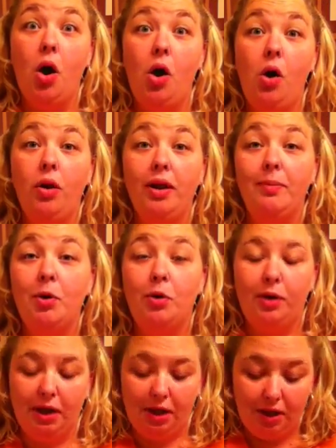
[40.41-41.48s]
Holy
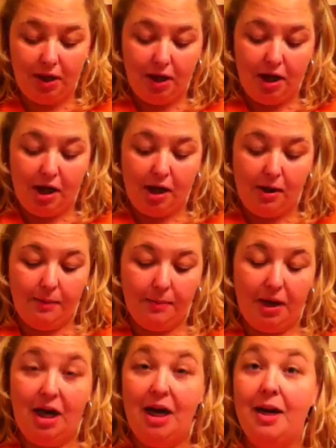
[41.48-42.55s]
moly.
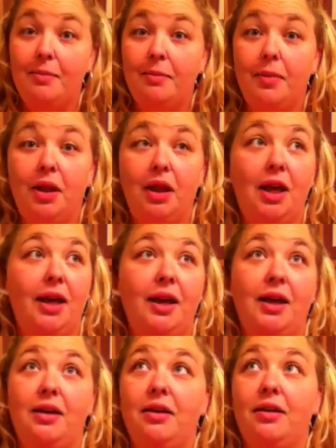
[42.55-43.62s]
I'm
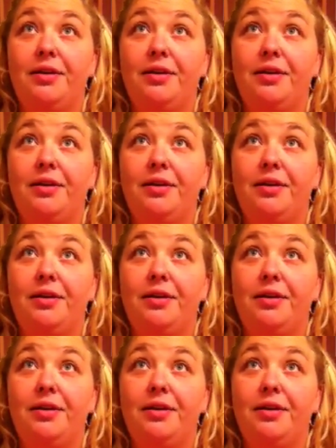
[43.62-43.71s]
like